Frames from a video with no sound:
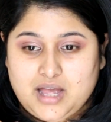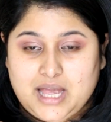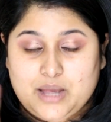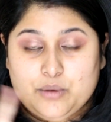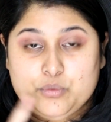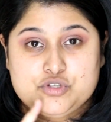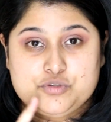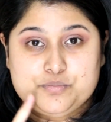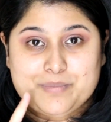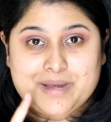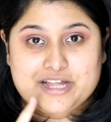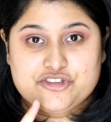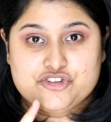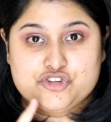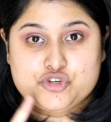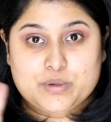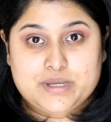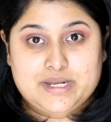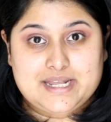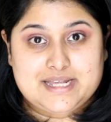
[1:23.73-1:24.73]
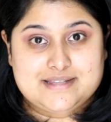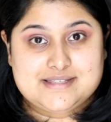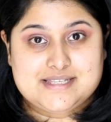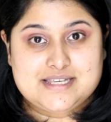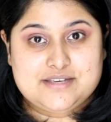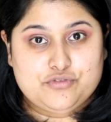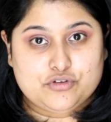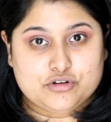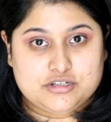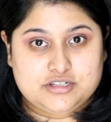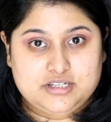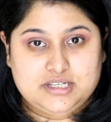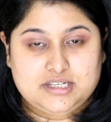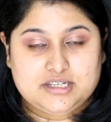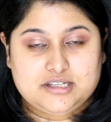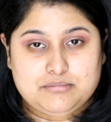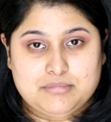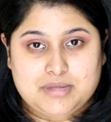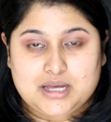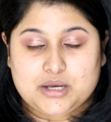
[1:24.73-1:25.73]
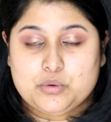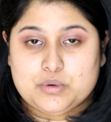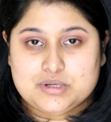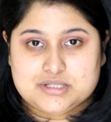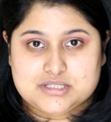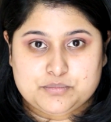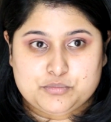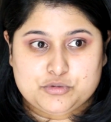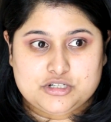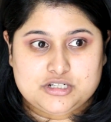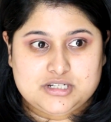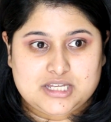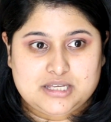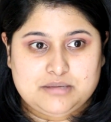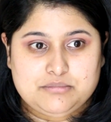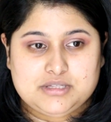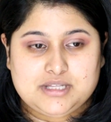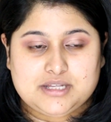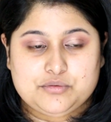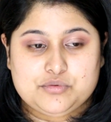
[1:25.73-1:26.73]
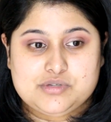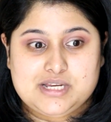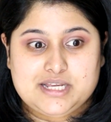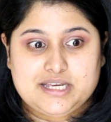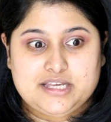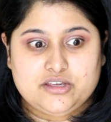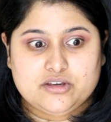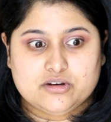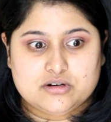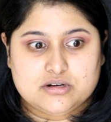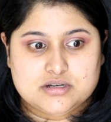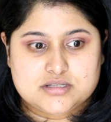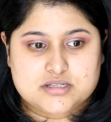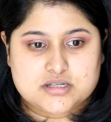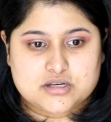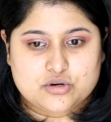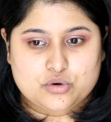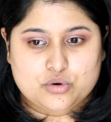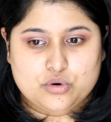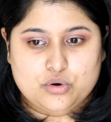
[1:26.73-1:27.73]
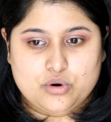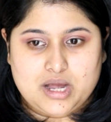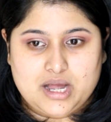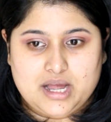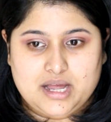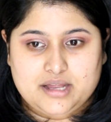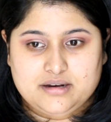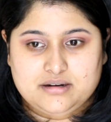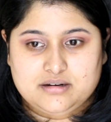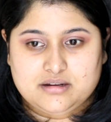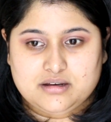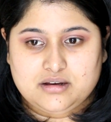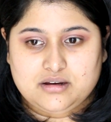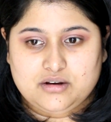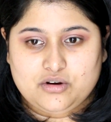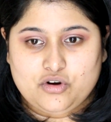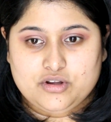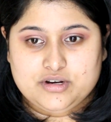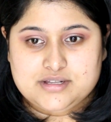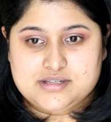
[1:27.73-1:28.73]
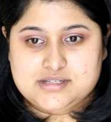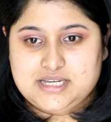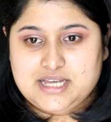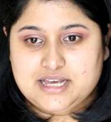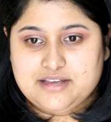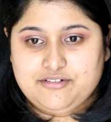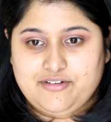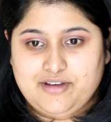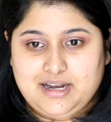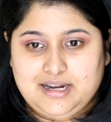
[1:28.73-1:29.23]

I was matched to an NC40 in MAC once upon a time, but that was like years ago, and honestly